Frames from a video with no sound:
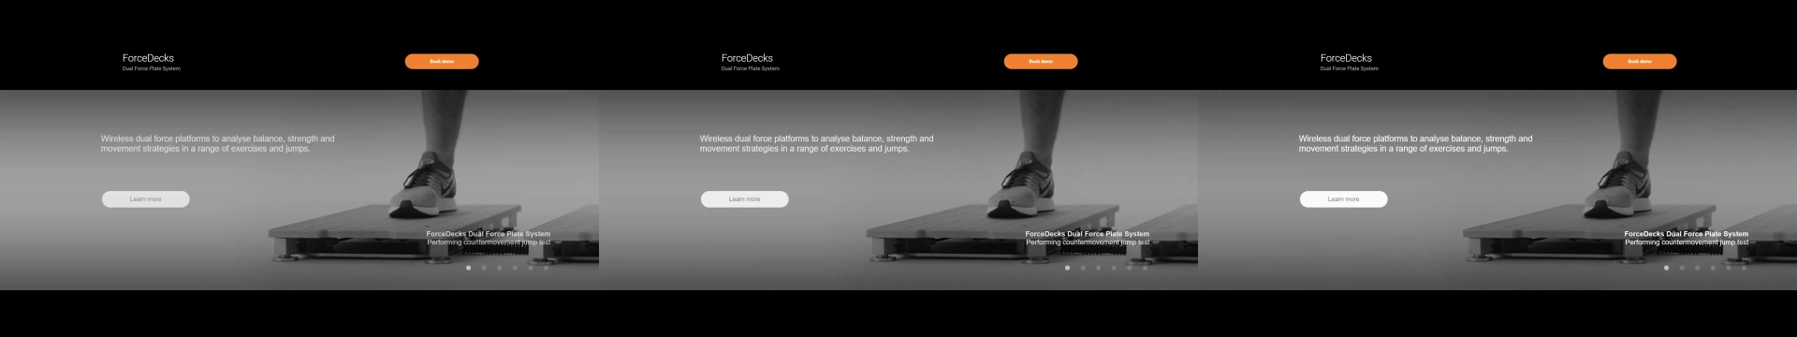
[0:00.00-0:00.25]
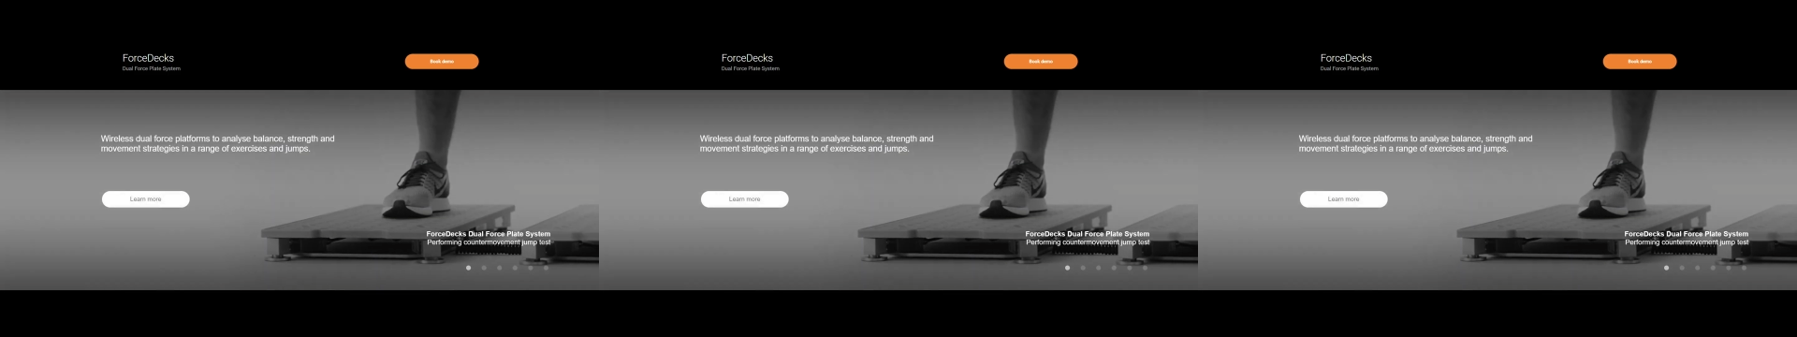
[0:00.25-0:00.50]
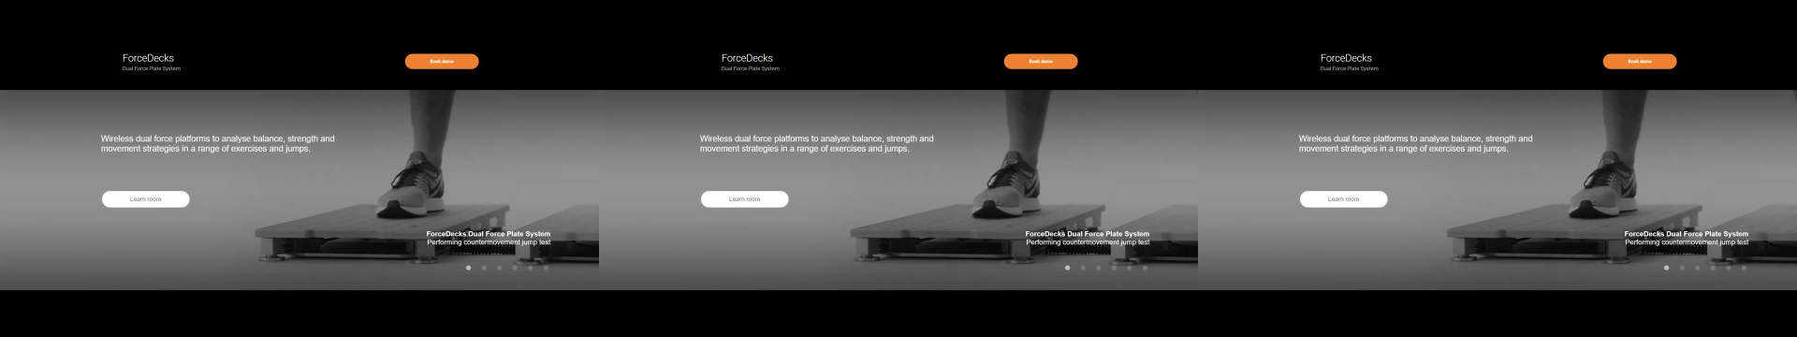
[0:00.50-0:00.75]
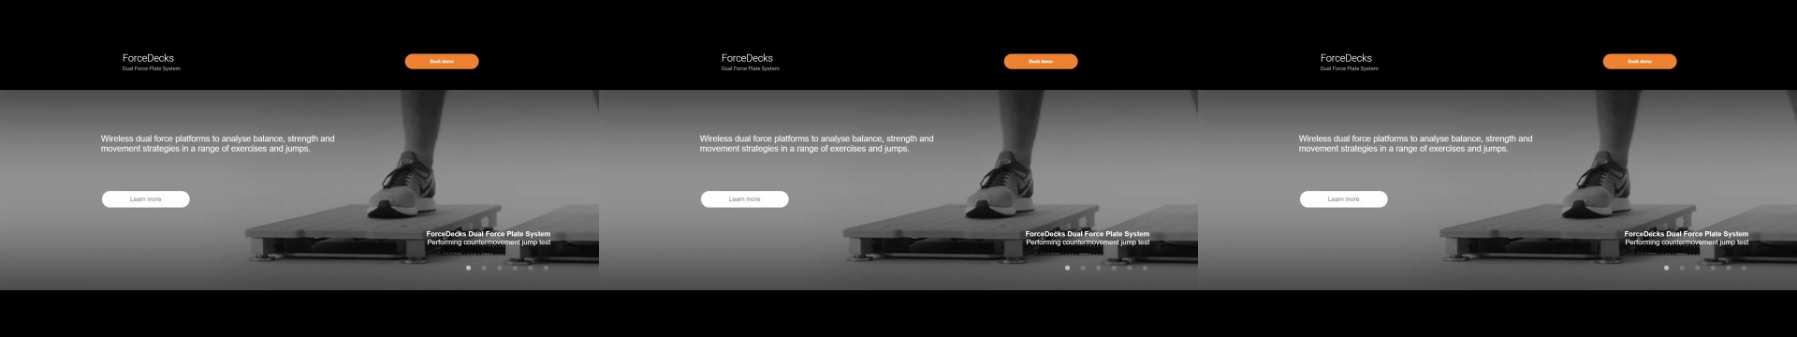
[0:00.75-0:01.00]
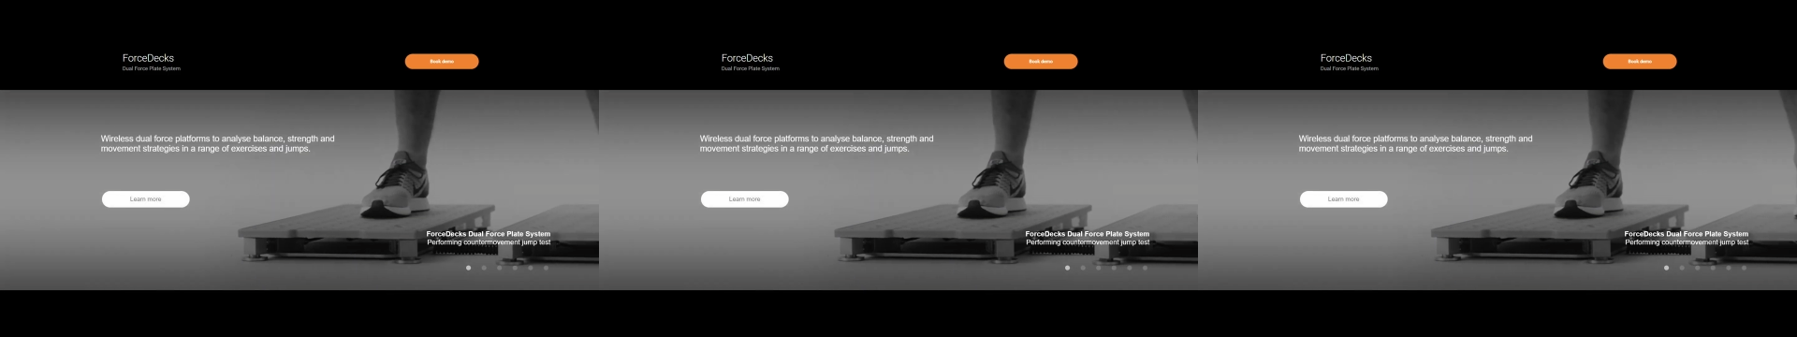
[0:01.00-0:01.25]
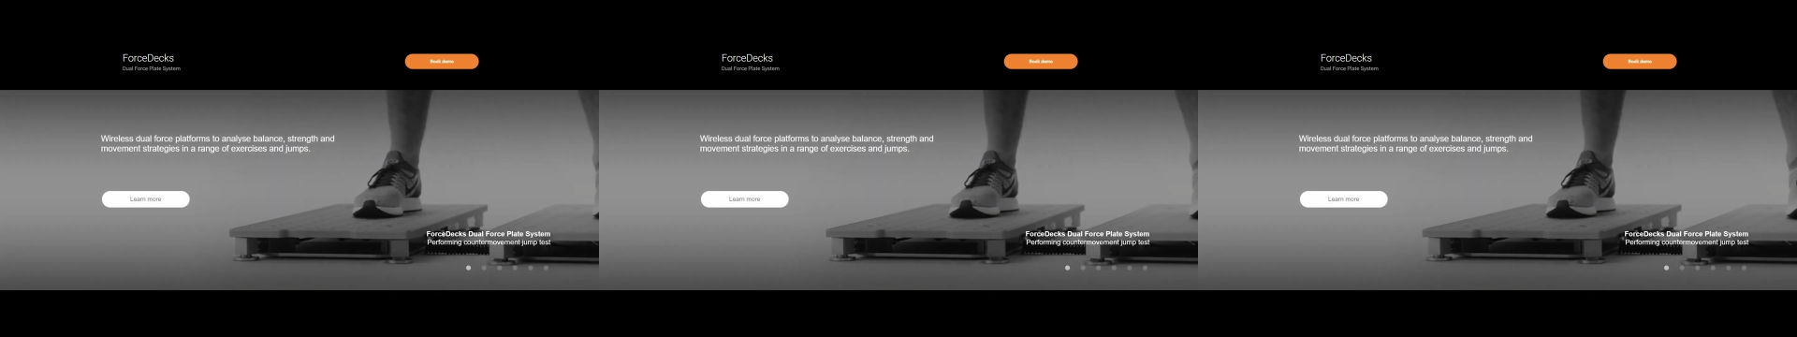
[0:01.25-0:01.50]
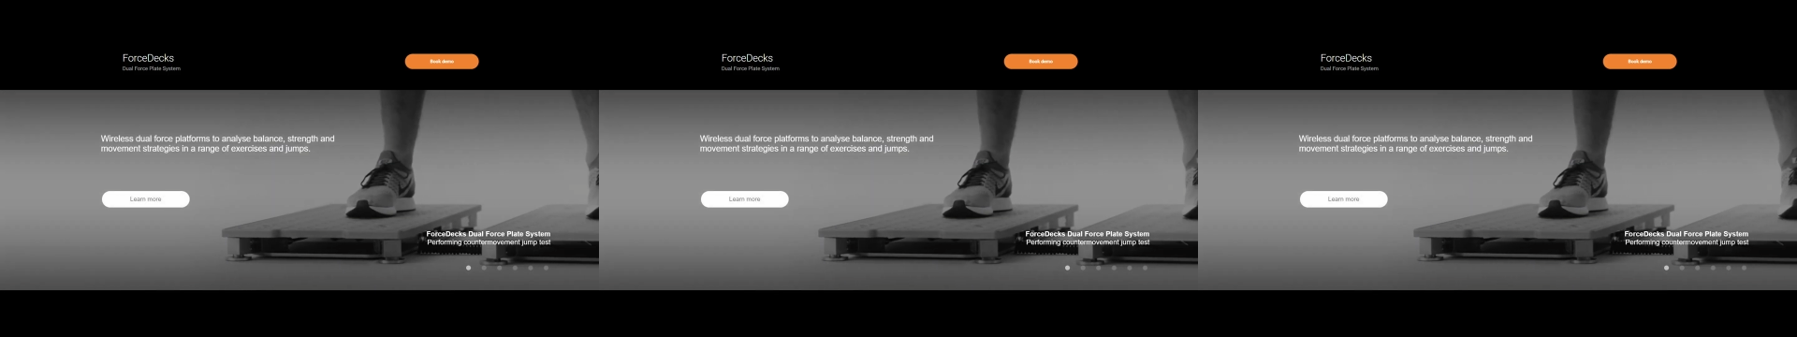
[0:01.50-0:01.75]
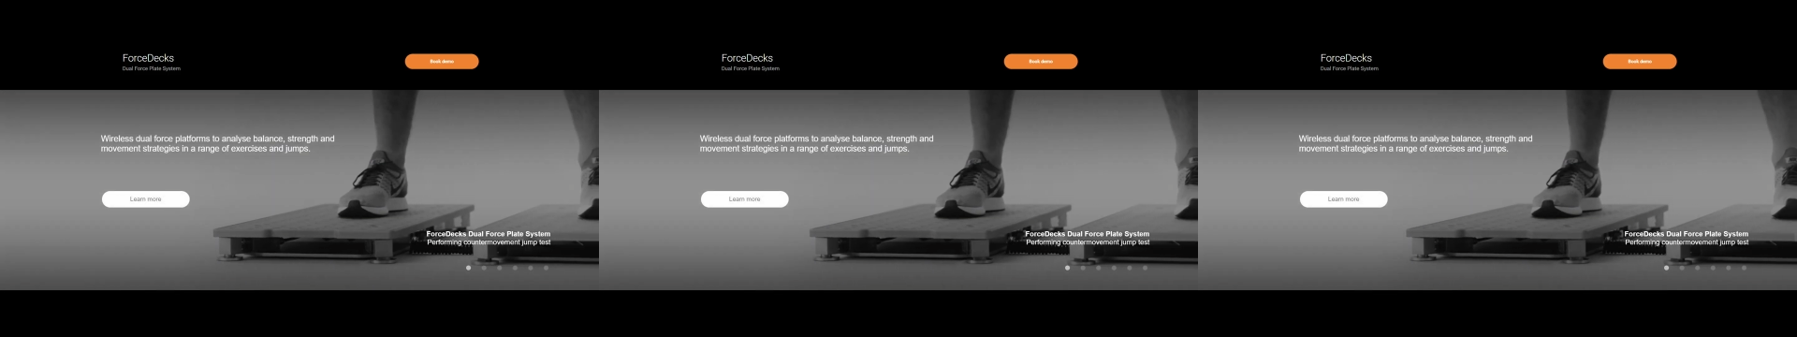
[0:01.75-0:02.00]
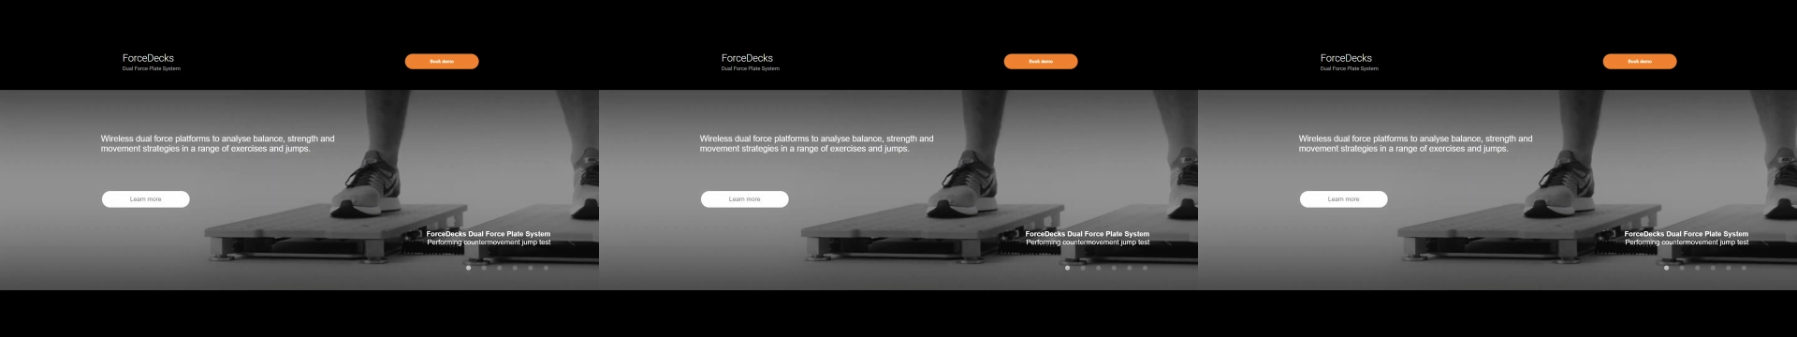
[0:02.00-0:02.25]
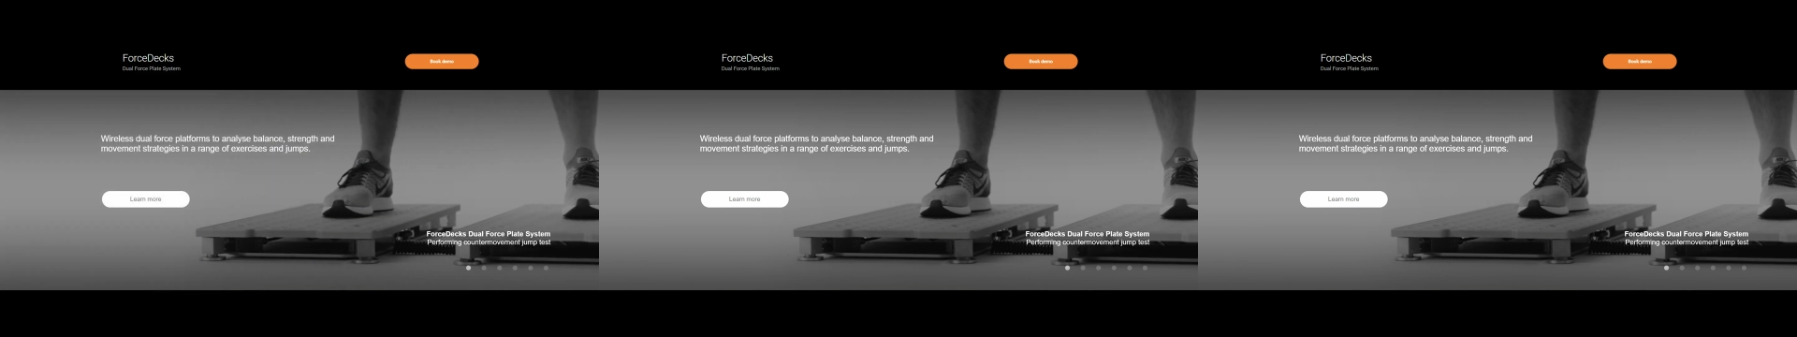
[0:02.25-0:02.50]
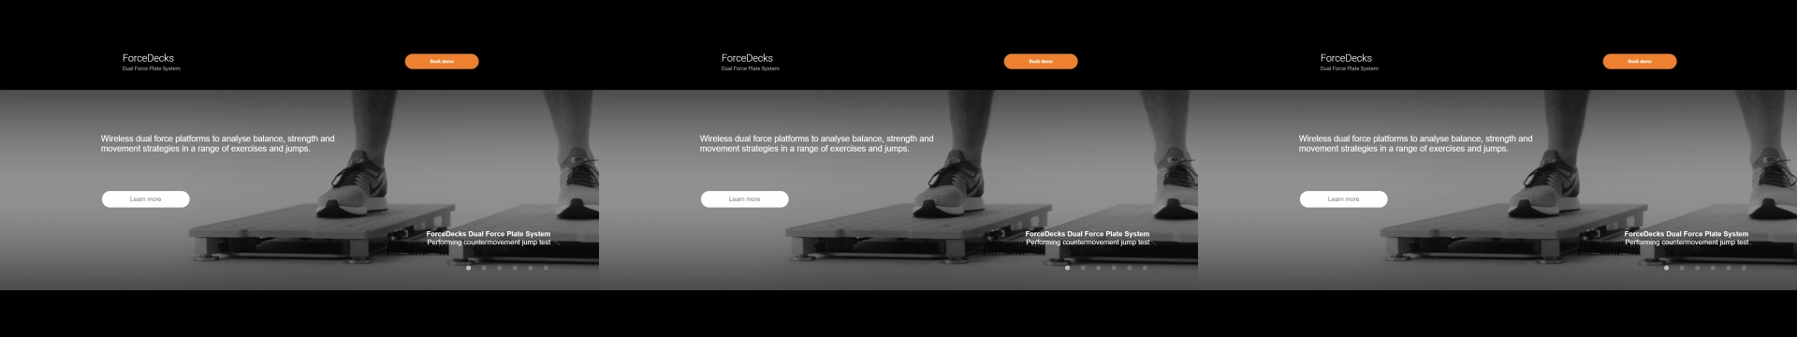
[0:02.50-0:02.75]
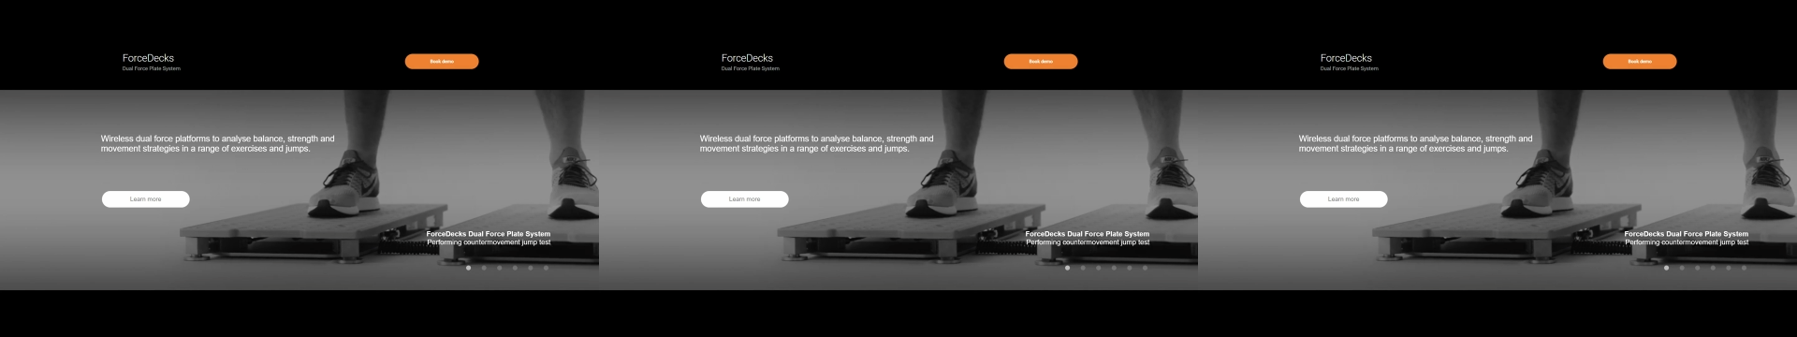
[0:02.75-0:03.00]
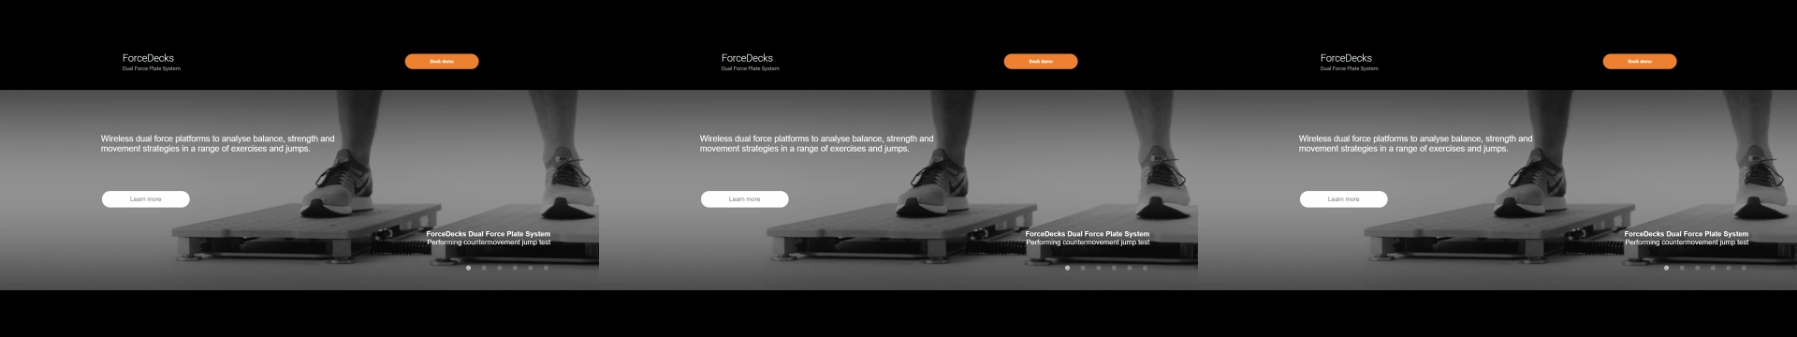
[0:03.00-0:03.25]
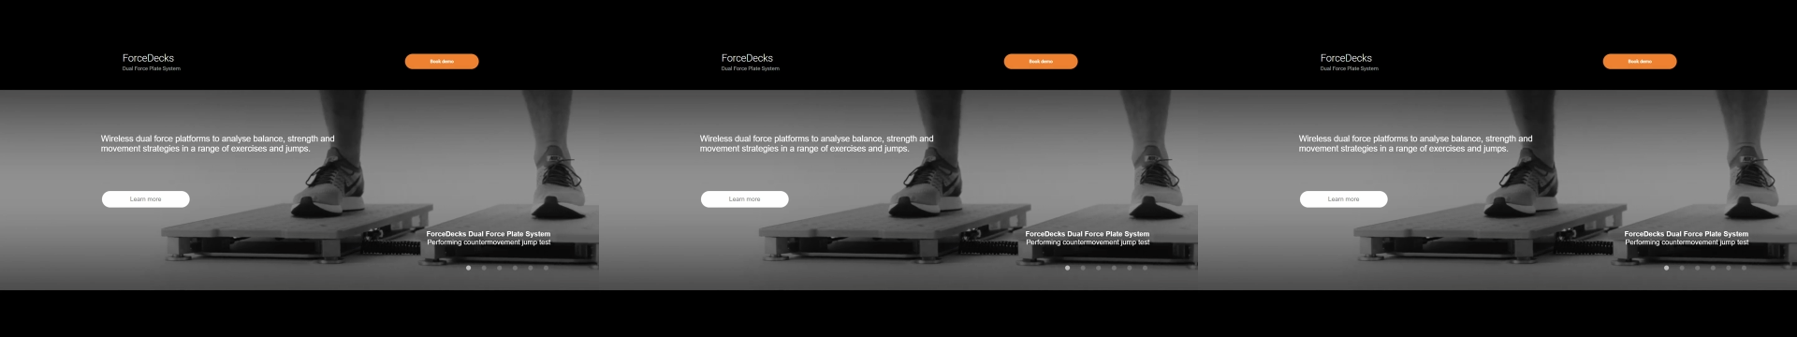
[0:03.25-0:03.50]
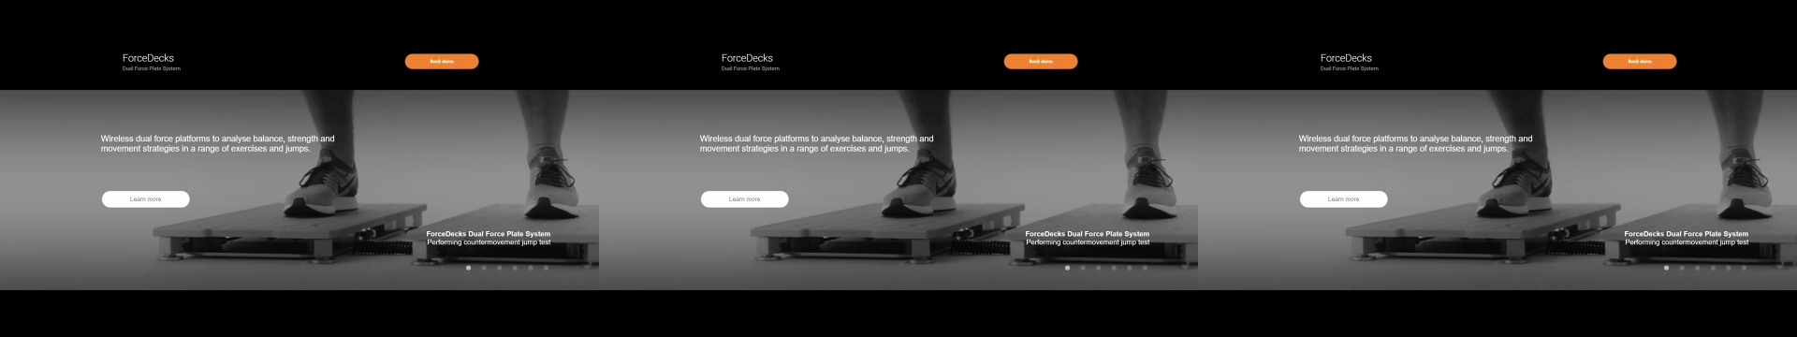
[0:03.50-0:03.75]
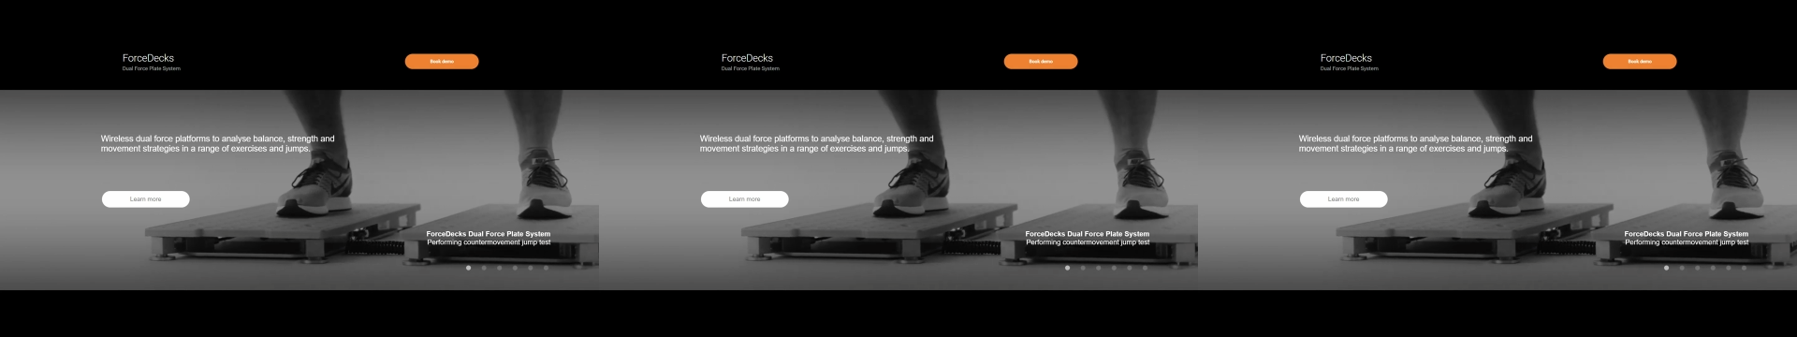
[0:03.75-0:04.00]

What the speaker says: No face is visible, so there are no lips to read.